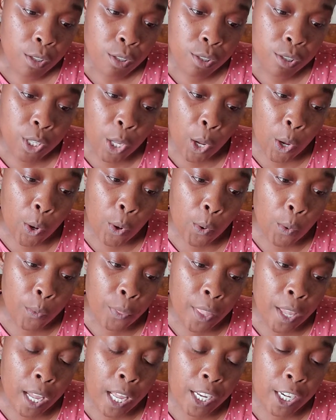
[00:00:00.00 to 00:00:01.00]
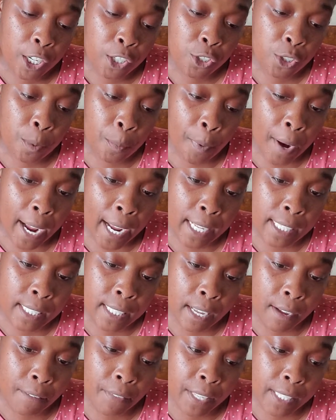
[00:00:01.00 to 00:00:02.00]
So the initial
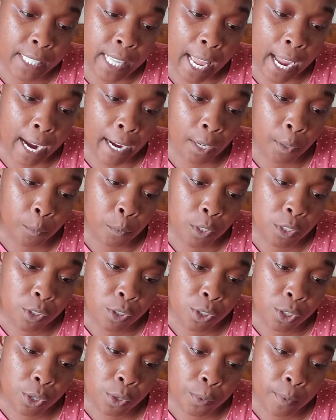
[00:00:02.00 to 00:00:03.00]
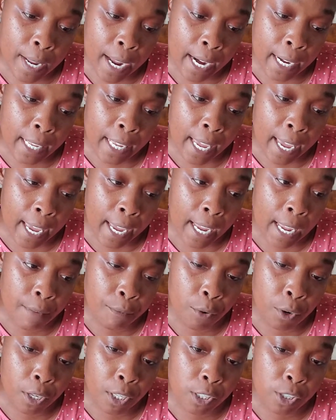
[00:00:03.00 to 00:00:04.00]
price of this item was $2.98
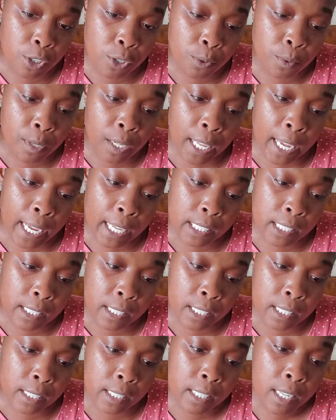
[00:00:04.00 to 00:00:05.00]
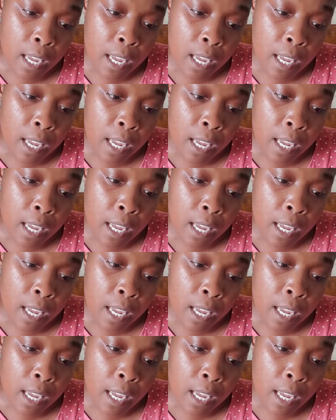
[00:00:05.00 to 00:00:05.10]
for the 2 glasses.